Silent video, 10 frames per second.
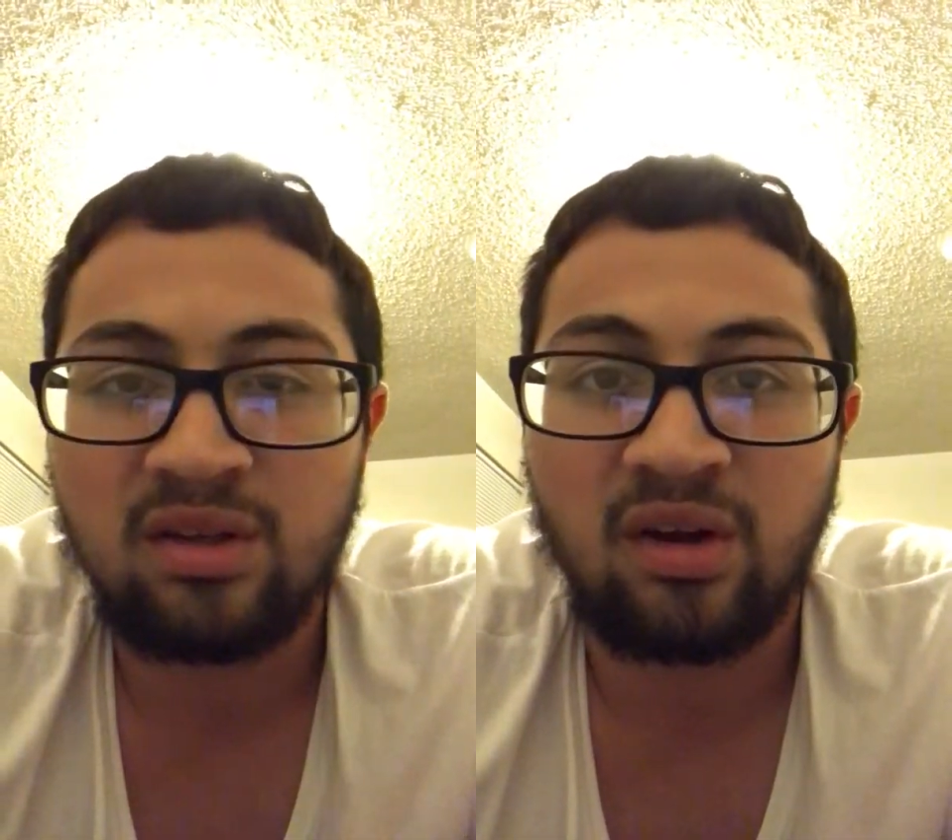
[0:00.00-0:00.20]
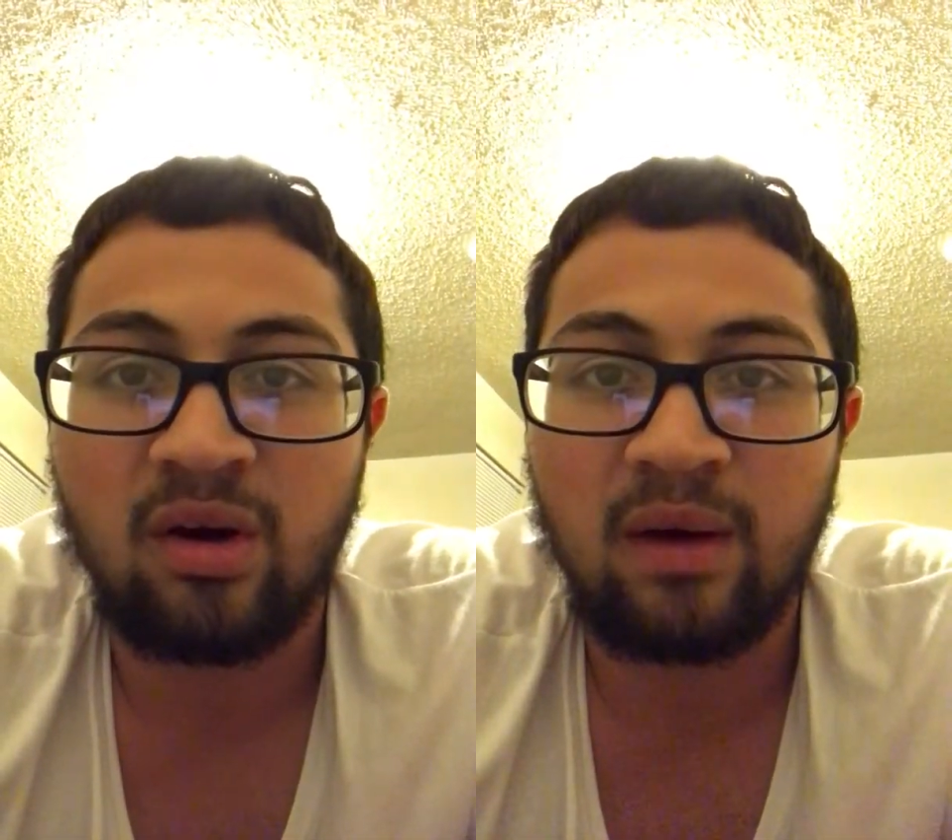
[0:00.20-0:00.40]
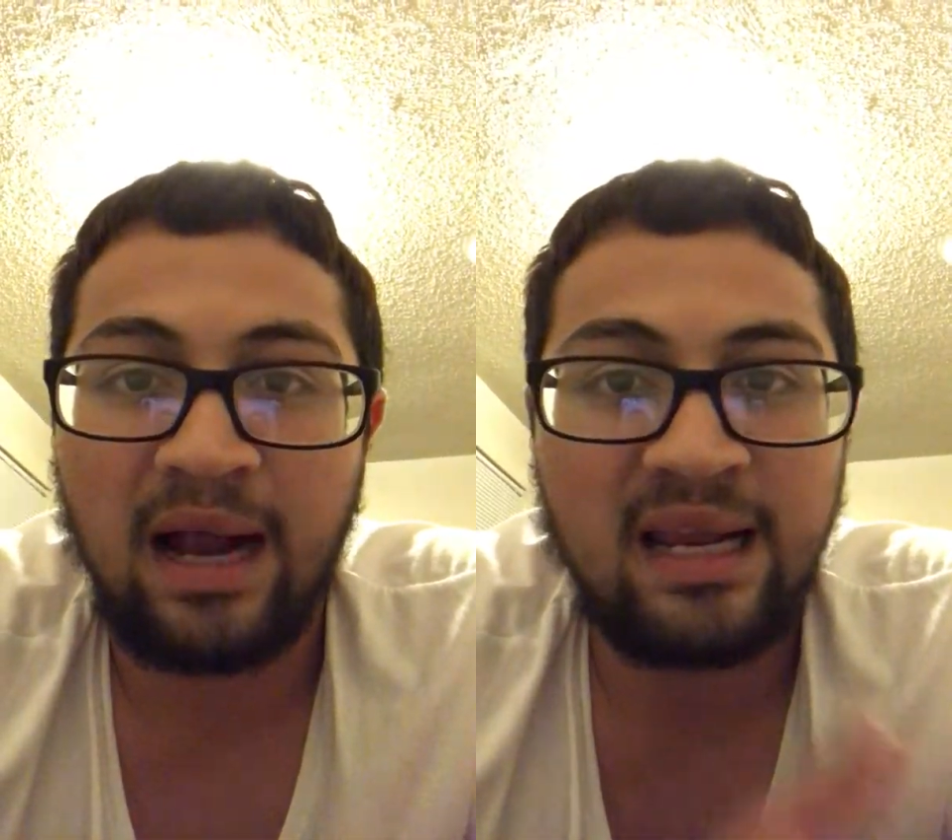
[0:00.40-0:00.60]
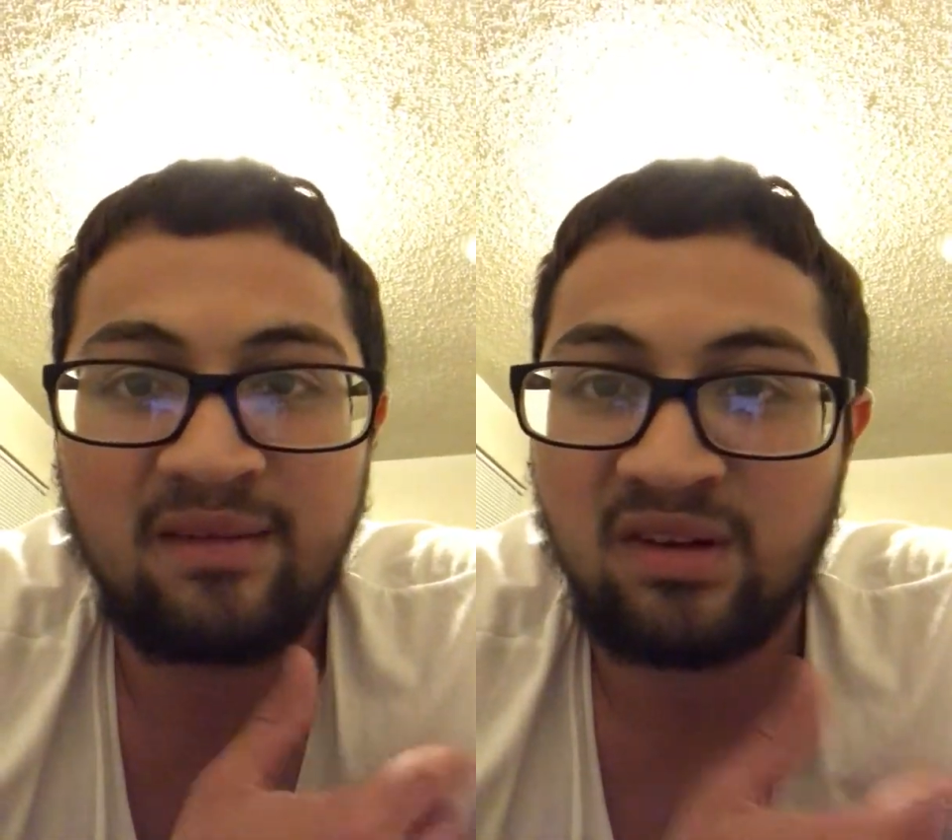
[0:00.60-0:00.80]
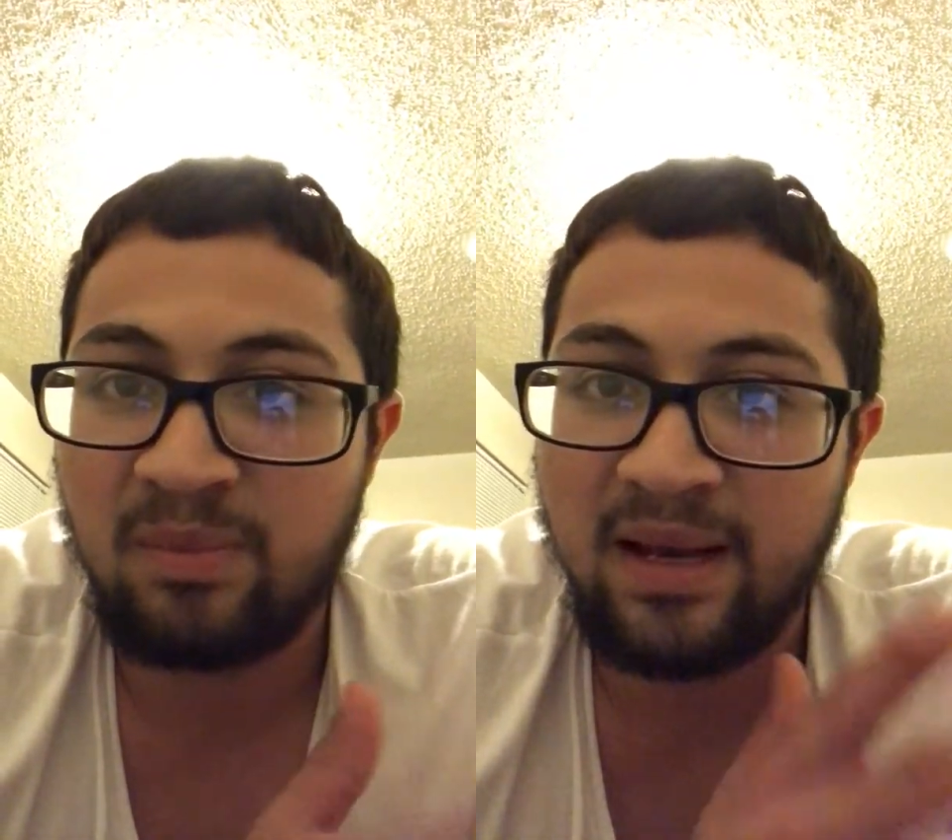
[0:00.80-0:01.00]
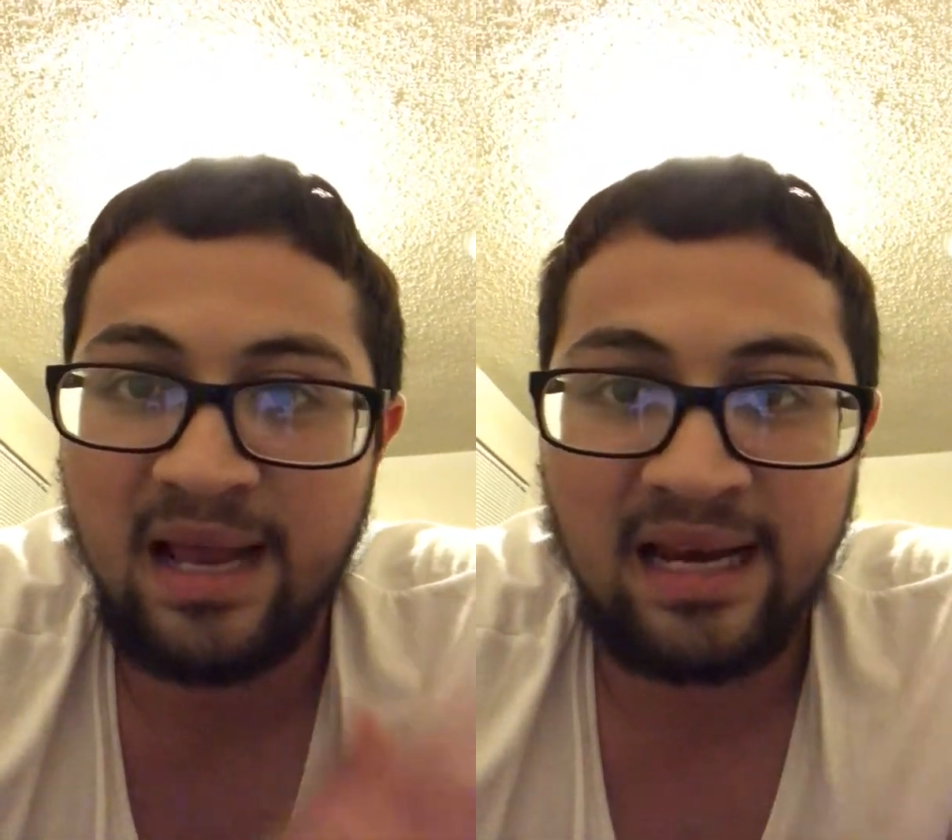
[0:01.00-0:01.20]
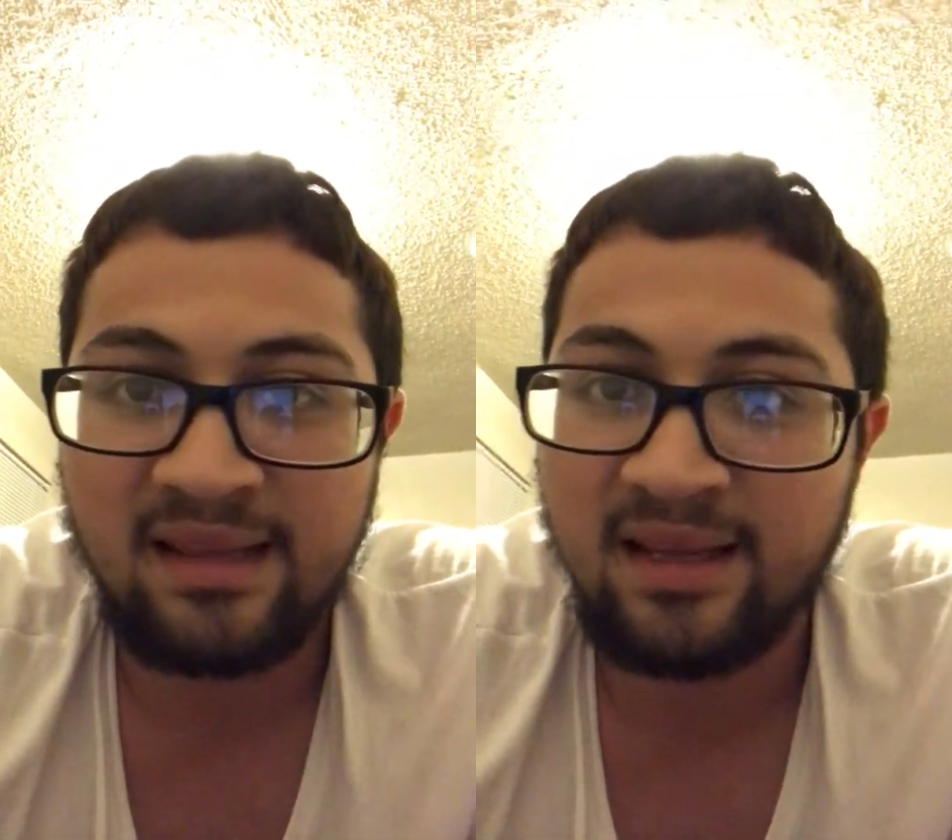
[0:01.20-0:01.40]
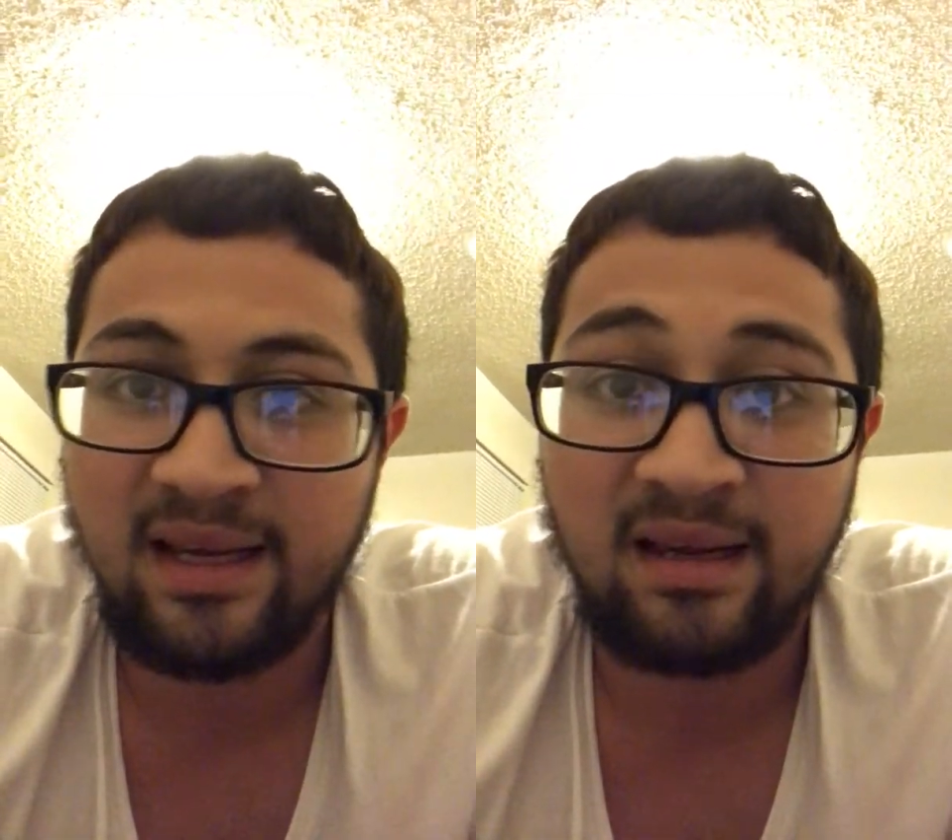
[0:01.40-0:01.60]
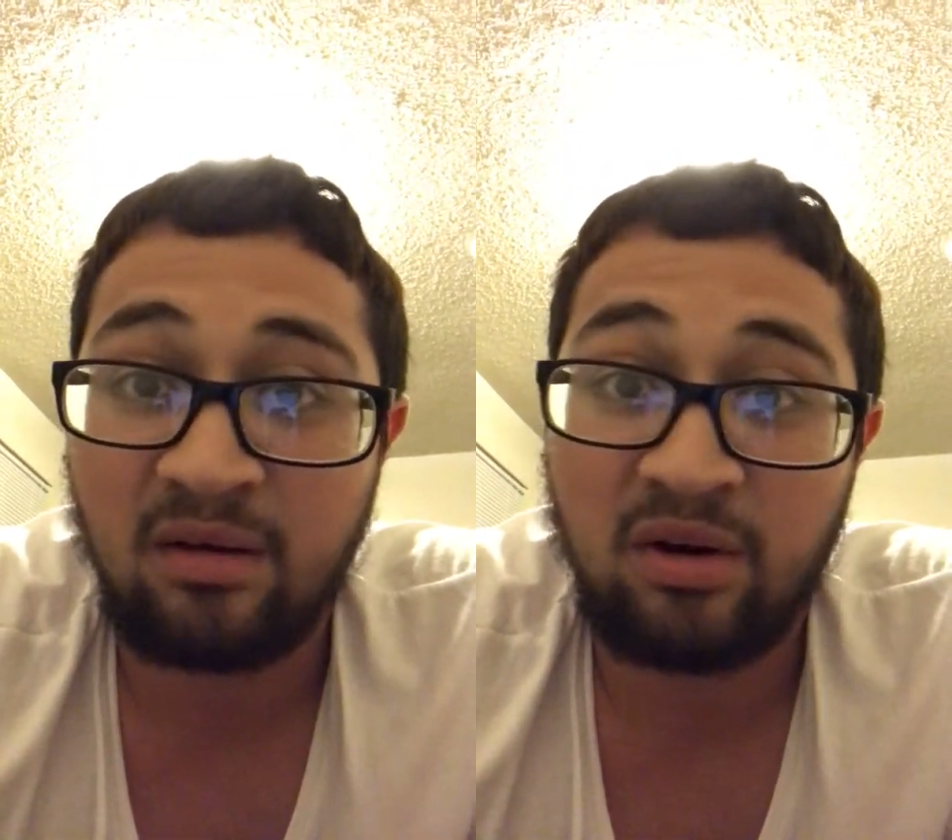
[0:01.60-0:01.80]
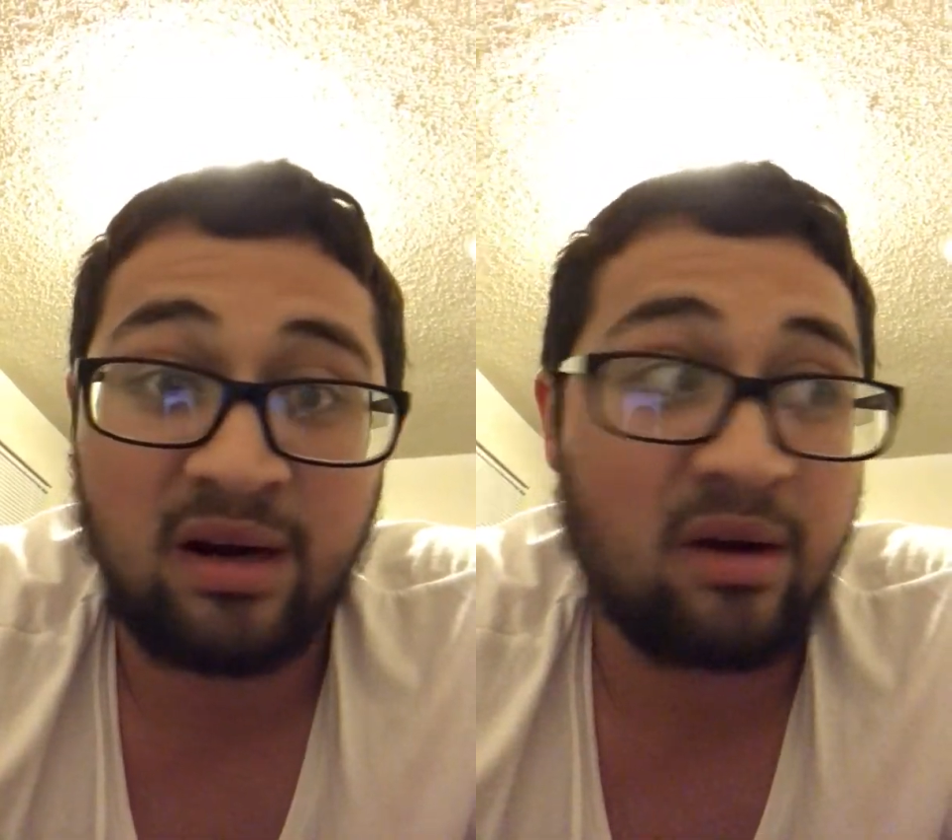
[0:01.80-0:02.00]
So I didn't even spend anything
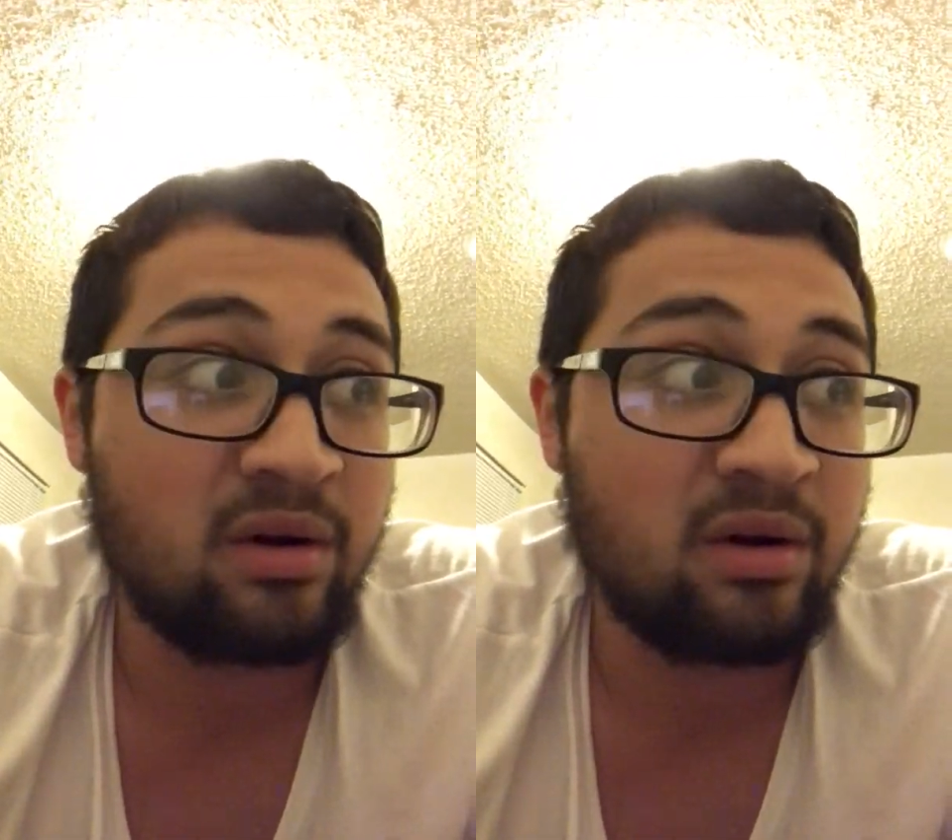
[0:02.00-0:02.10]
or,